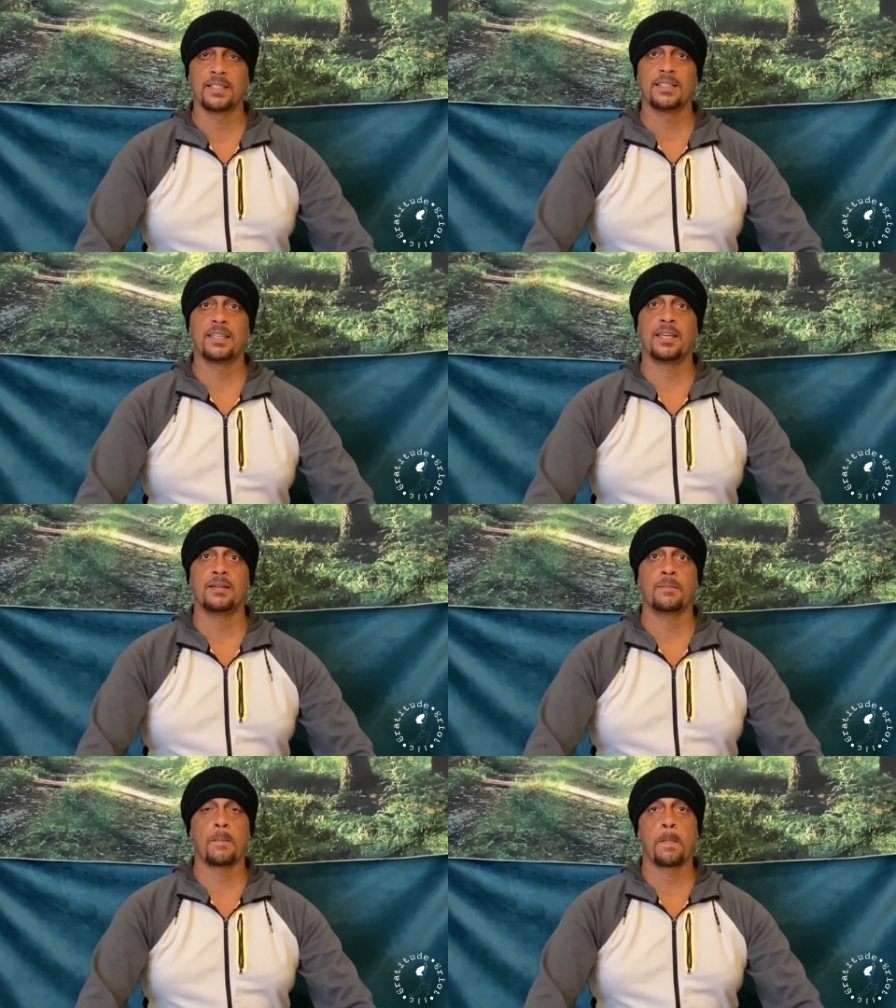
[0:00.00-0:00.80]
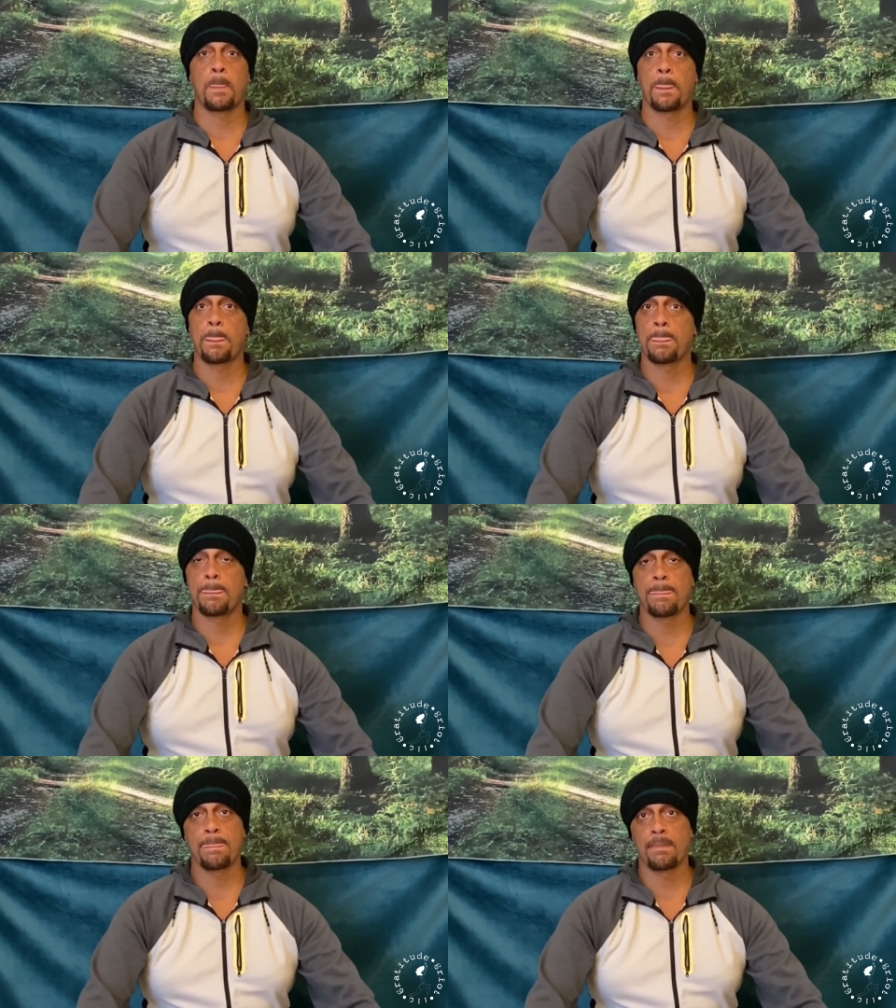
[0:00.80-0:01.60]
Now,
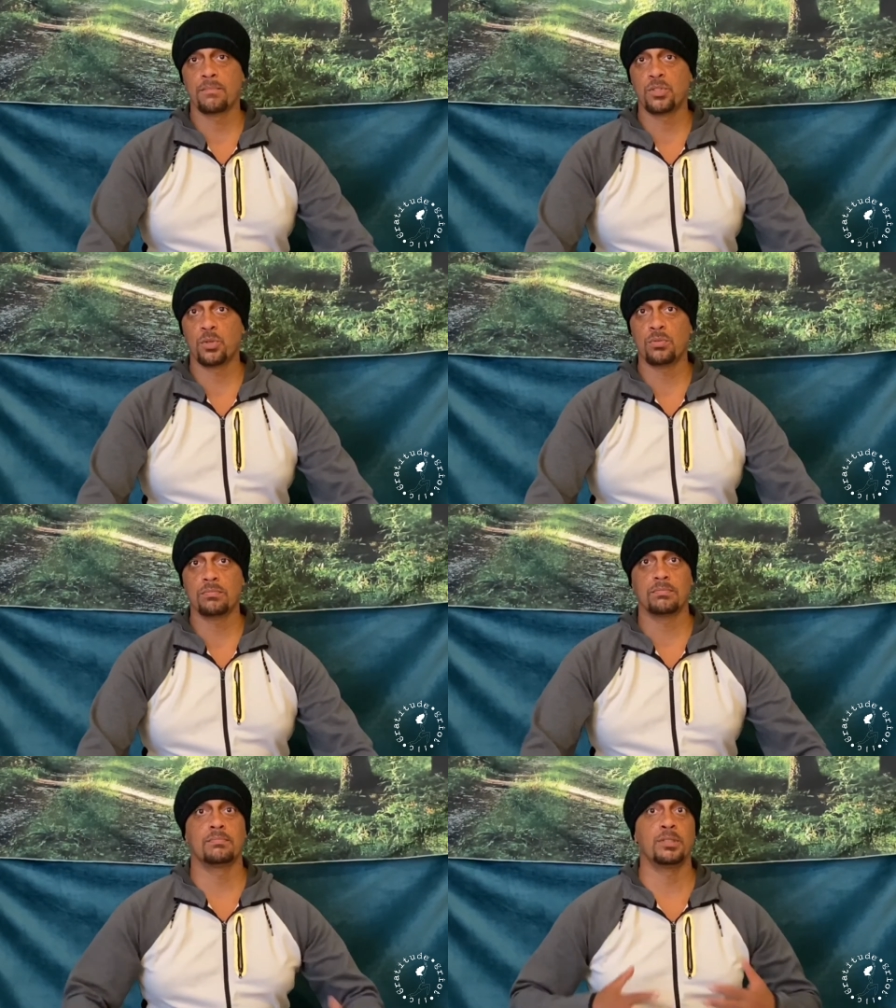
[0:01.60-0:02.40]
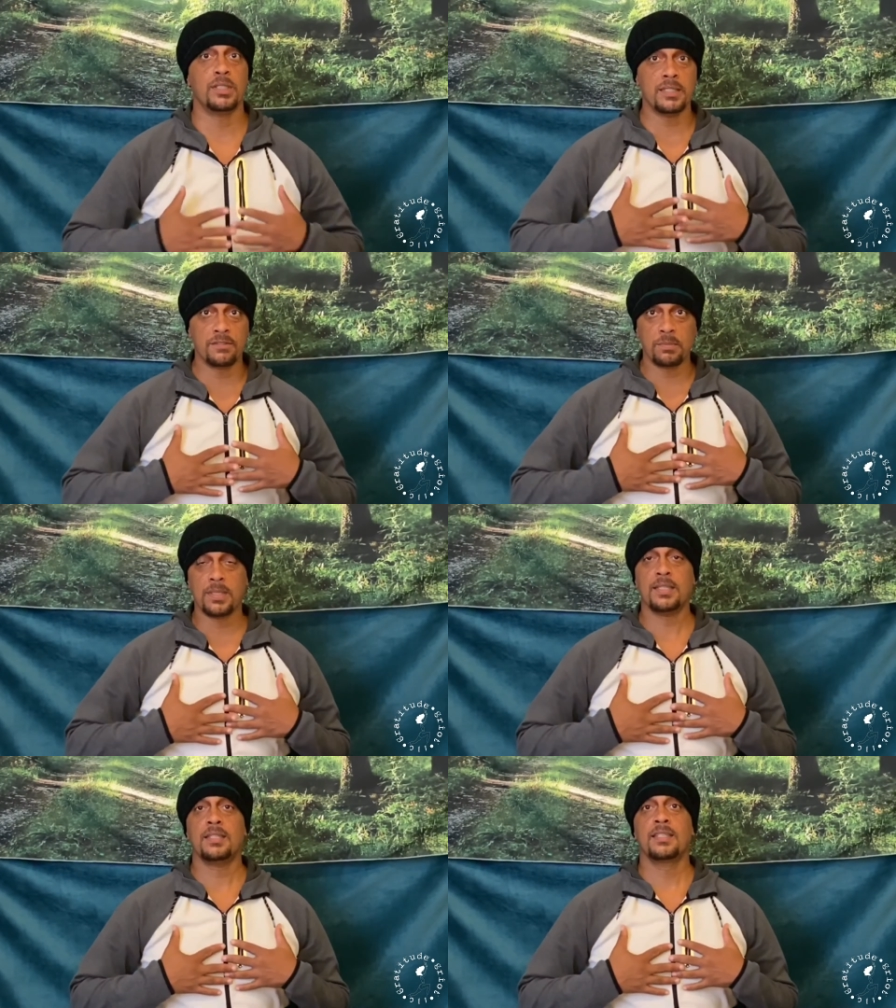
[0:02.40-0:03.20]
don't believe
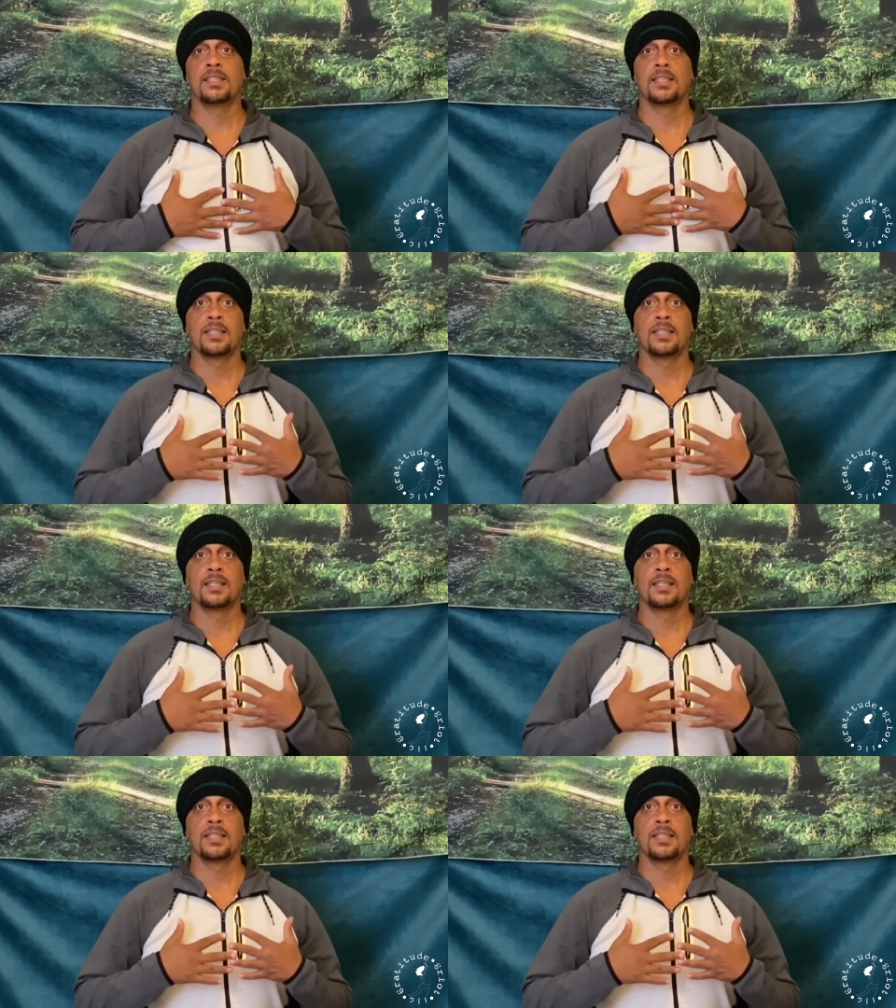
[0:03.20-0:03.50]
me.